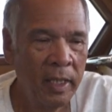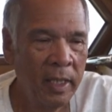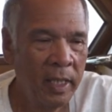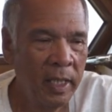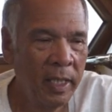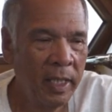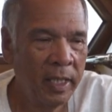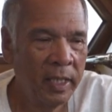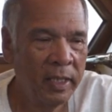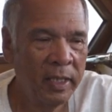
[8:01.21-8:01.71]

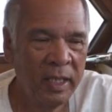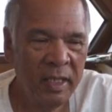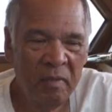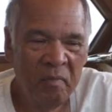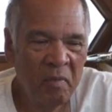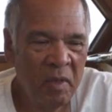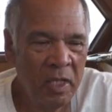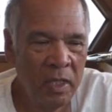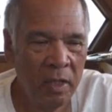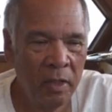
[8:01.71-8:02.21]
And like I said,
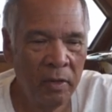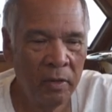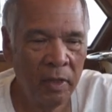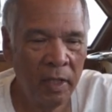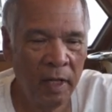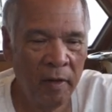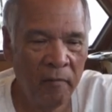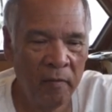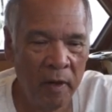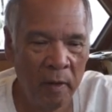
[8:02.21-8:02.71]
you know,
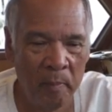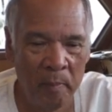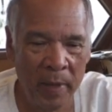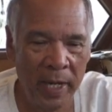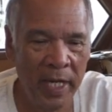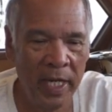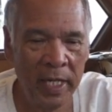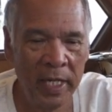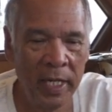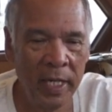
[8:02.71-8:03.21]
if they're
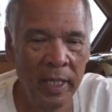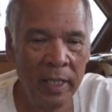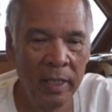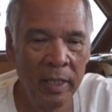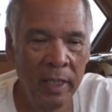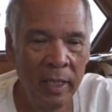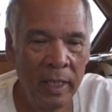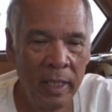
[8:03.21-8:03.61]
biting it,